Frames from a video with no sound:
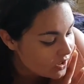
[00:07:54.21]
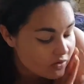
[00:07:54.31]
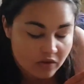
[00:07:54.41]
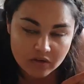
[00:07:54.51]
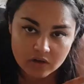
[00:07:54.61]

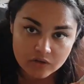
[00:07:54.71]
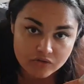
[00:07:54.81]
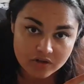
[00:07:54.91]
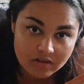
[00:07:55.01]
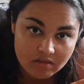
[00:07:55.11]
Another
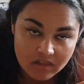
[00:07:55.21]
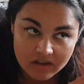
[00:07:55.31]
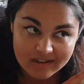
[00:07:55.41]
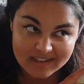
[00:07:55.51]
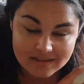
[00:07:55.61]

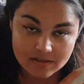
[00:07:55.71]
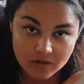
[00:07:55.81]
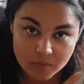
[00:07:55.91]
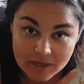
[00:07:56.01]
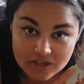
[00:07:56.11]
130
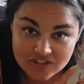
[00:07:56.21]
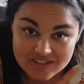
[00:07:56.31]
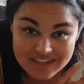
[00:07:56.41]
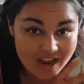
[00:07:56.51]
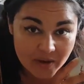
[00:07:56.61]
so
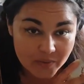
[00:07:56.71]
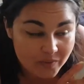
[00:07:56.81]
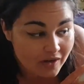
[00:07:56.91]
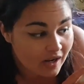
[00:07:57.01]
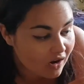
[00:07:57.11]
pages down.